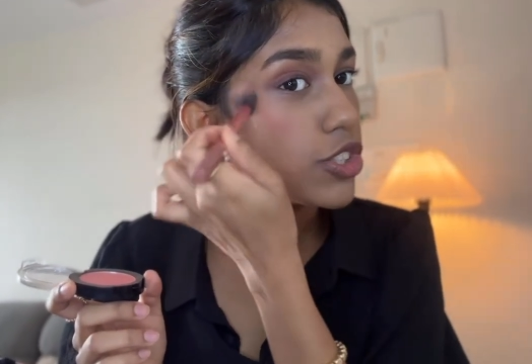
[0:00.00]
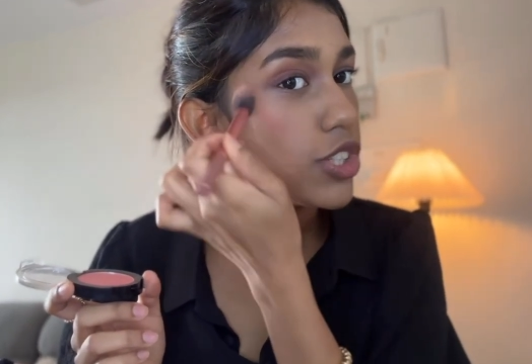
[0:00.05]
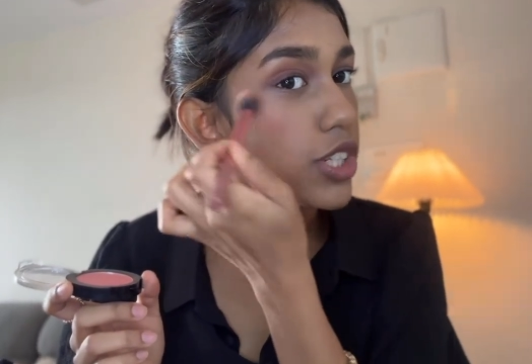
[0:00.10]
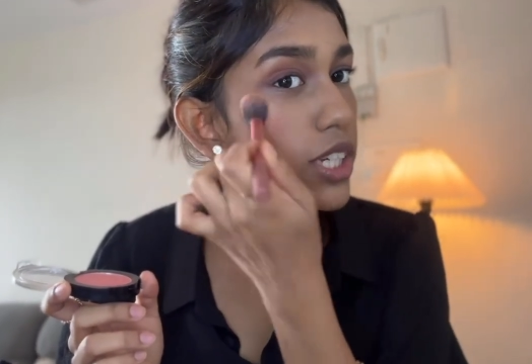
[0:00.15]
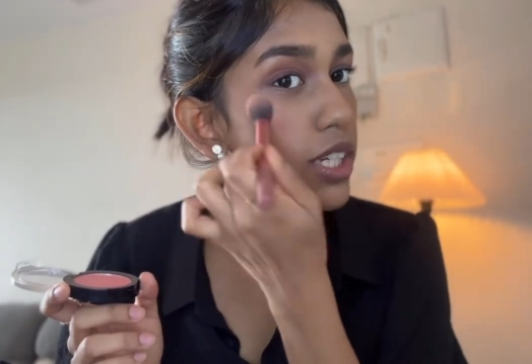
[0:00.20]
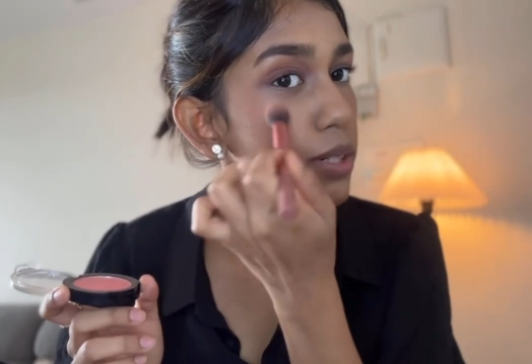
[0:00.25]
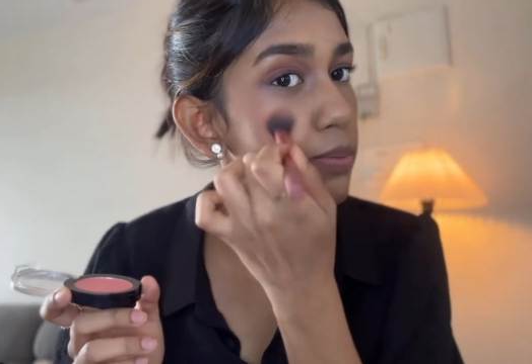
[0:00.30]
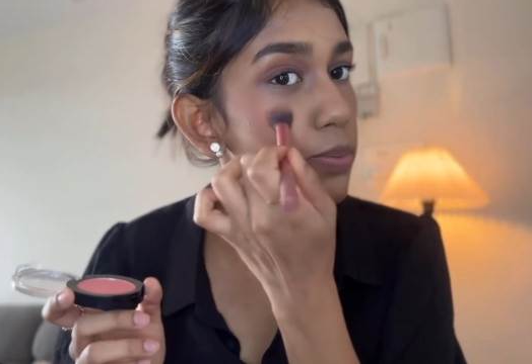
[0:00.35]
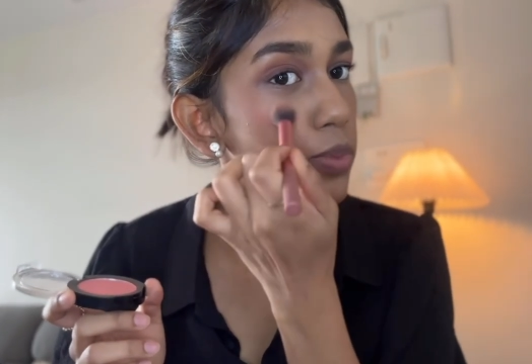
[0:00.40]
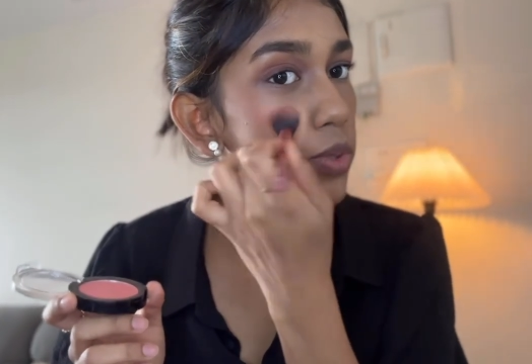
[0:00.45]

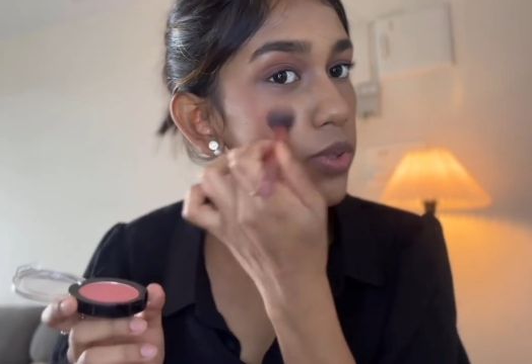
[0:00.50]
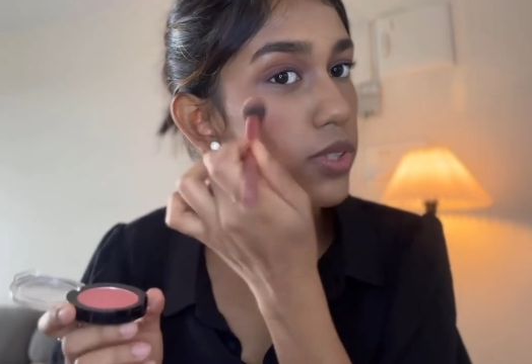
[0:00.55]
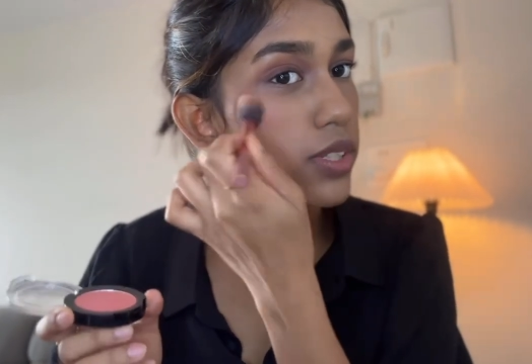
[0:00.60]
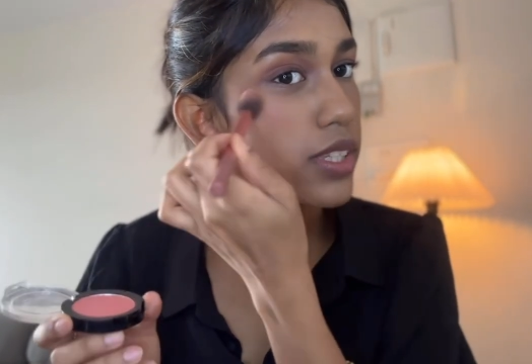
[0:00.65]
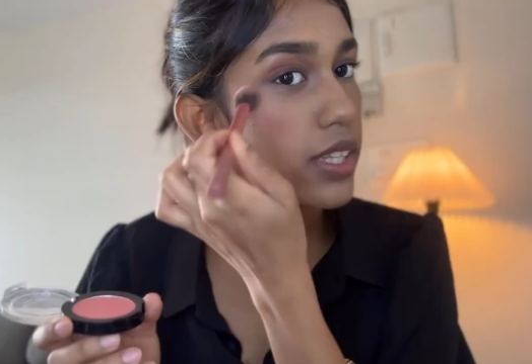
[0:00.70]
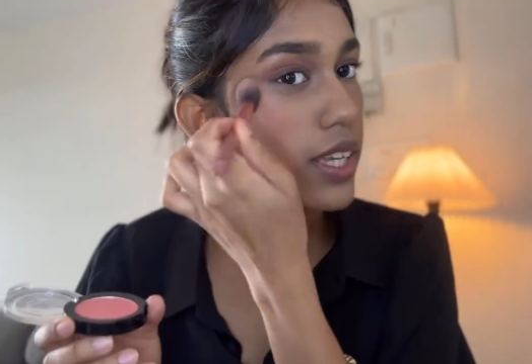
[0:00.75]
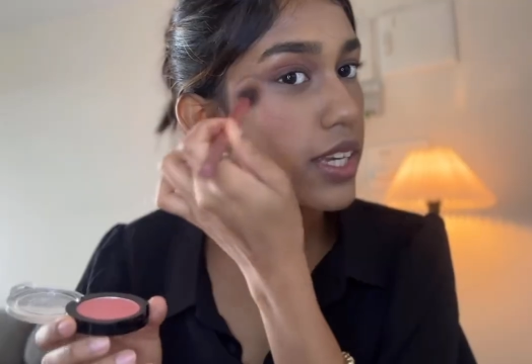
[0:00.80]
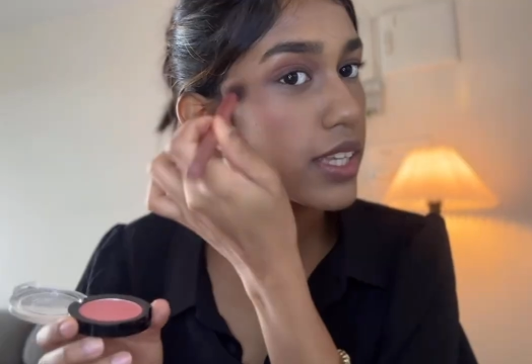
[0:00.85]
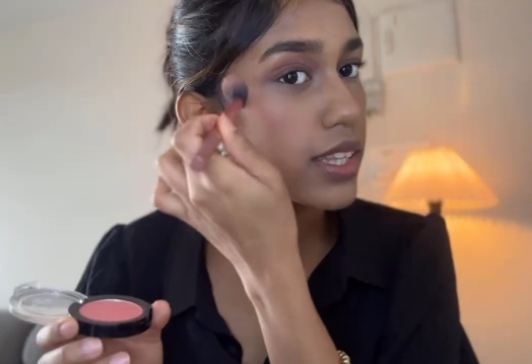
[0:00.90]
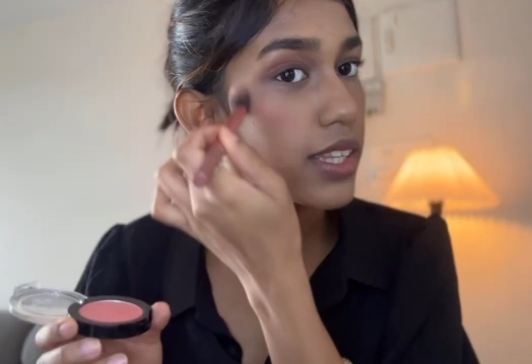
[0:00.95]

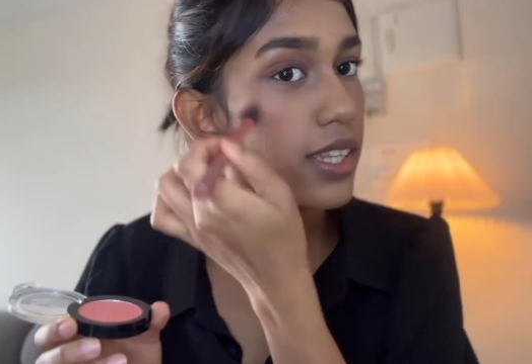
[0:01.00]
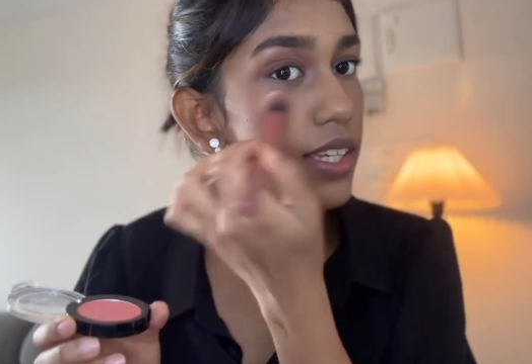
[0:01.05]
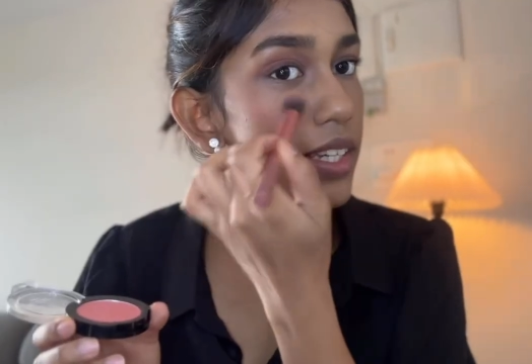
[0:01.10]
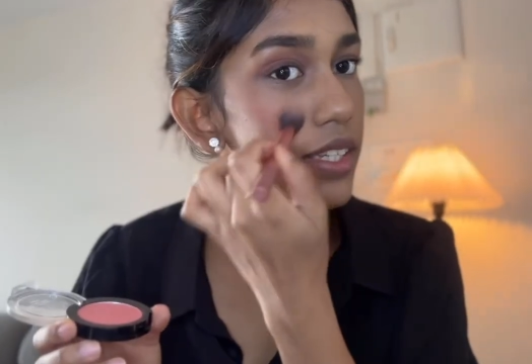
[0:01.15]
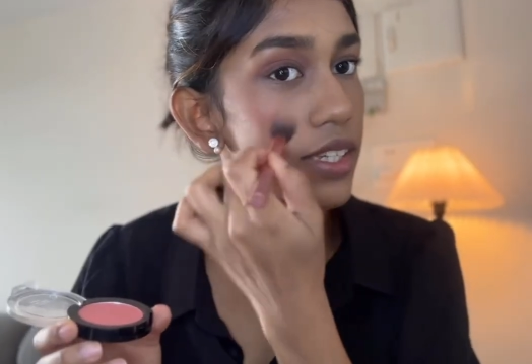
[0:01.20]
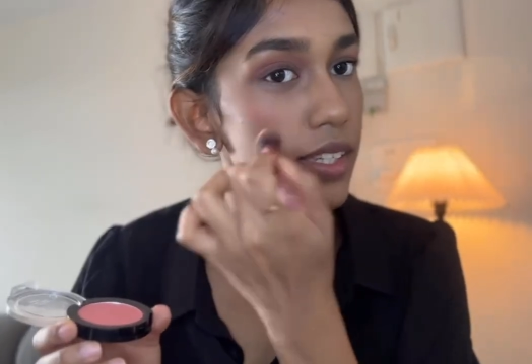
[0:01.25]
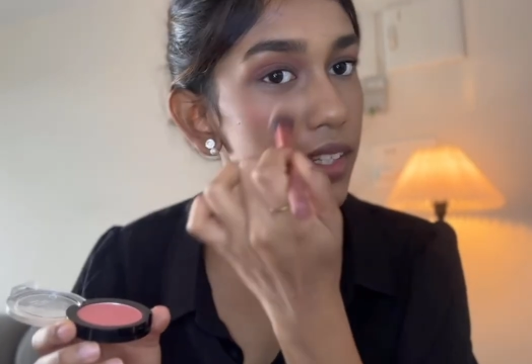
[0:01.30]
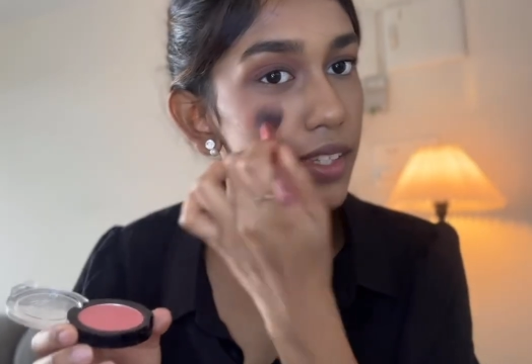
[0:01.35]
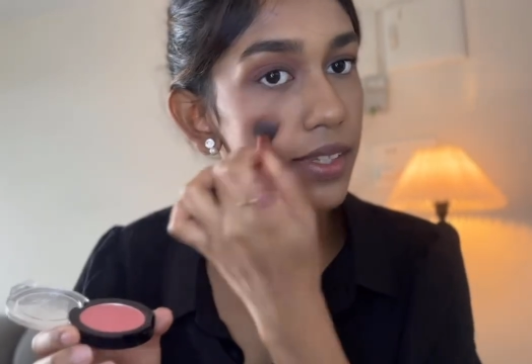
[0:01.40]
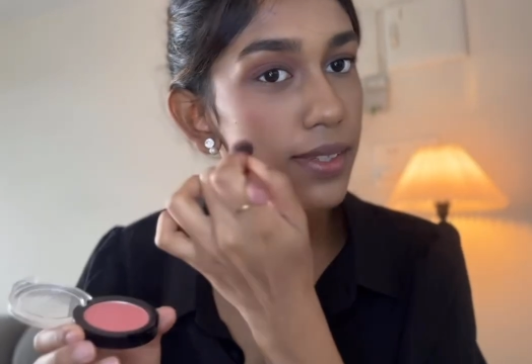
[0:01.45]
cheekbones like
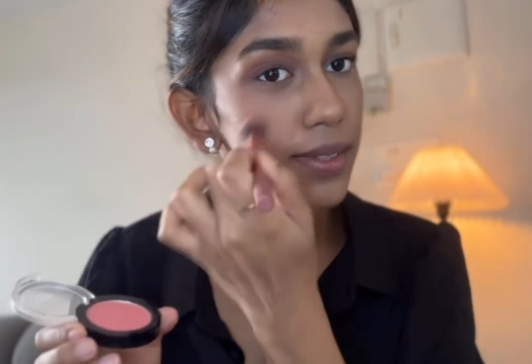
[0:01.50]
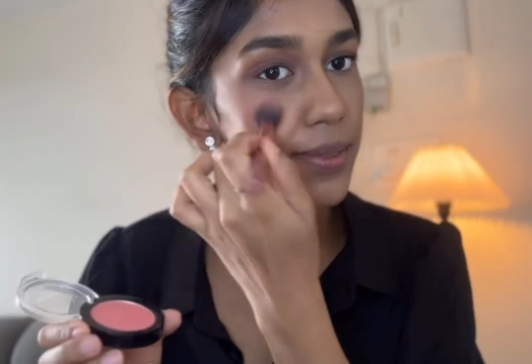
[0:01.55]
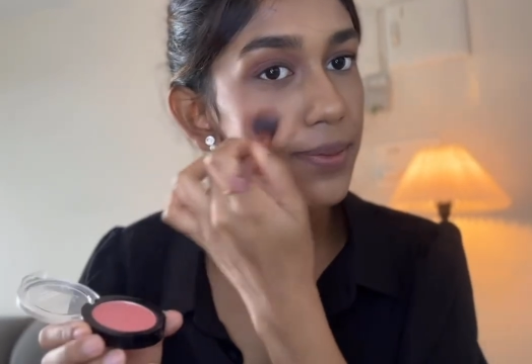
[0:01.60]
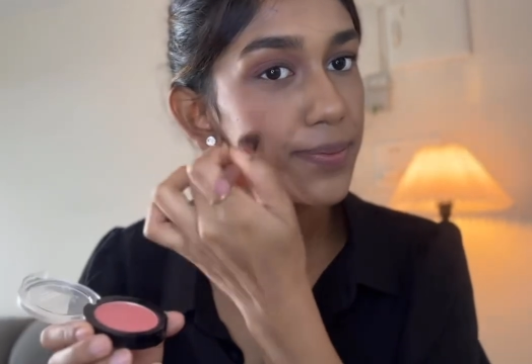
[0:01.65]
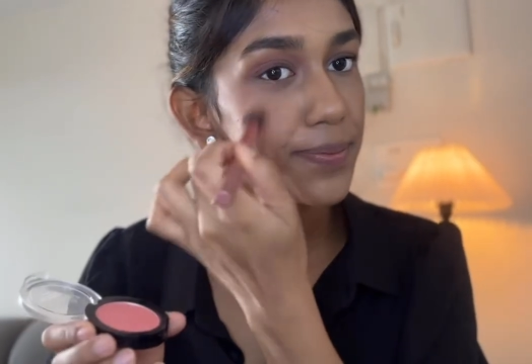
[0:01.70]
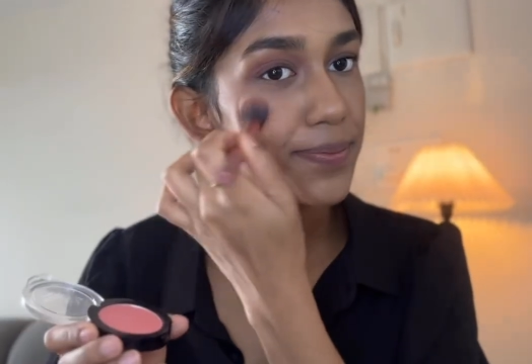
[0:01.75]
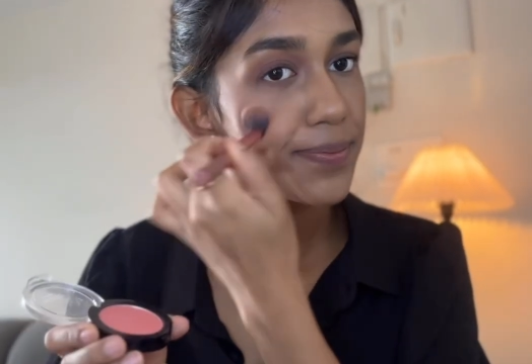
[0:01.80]
this.